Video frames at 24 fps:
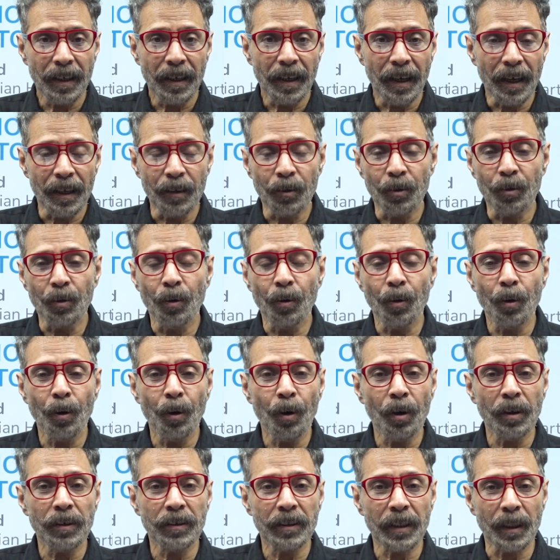and on
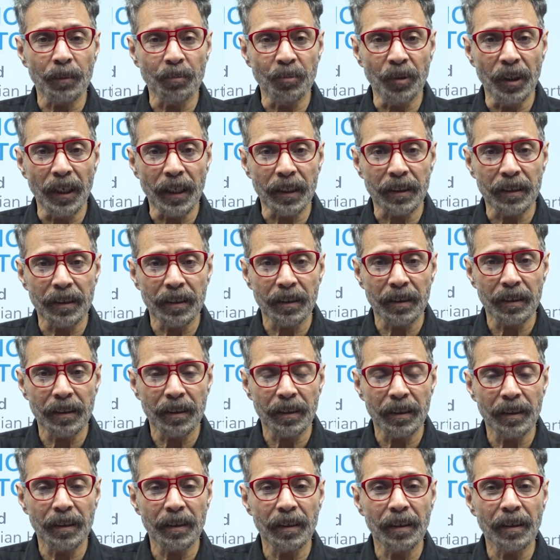all
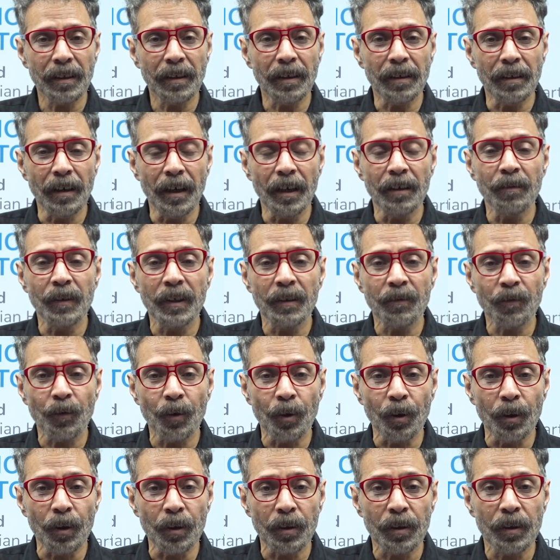subjects relevant
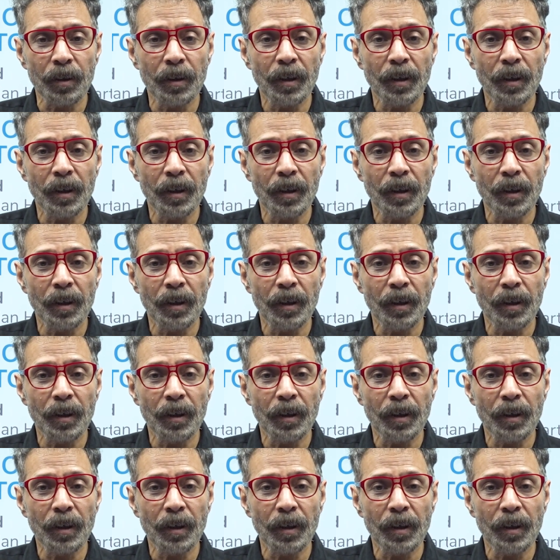for